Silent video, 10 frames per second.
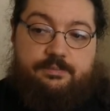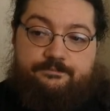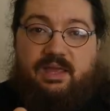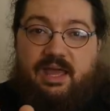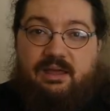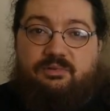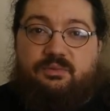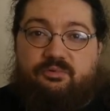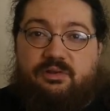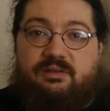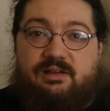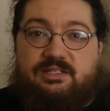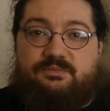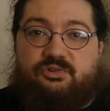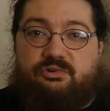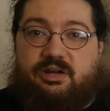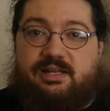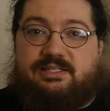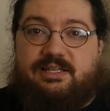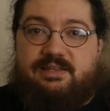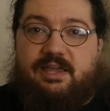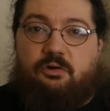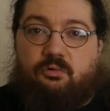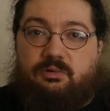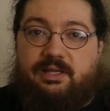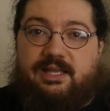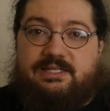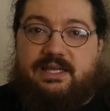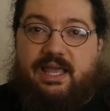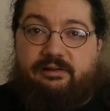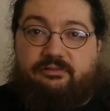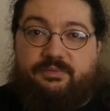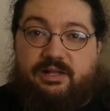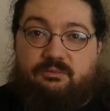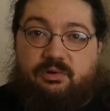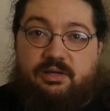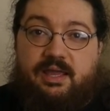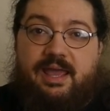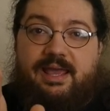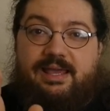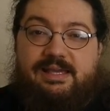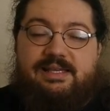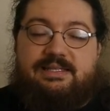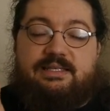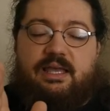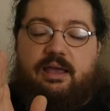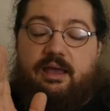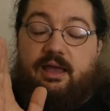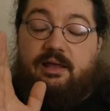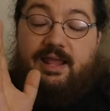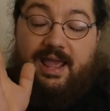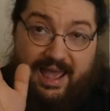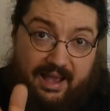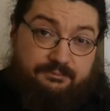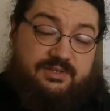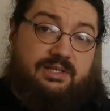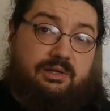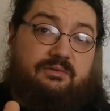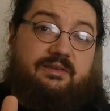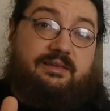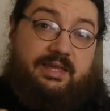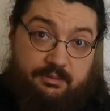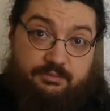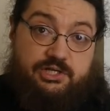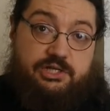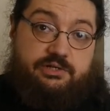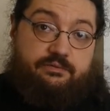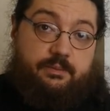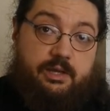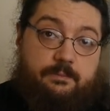Being able to print custom drill guides that take all the guessing out of metalwork is an absolute game-changer for me.